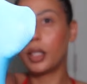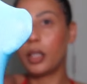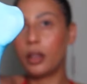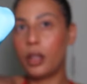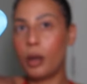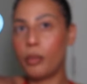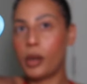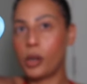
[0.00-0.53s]

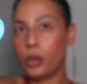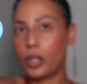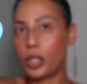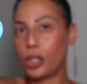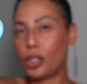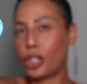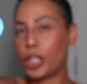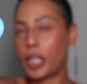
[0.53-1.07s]
the
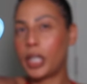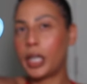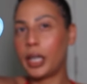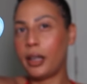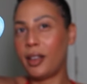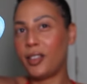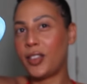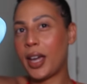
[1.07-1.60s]
most sheer
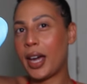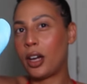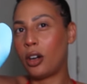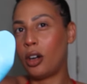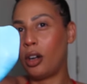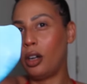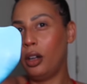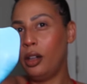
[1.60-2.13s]
if at
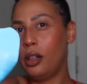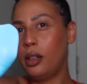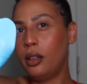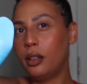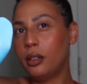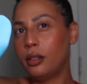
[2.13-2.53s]
all.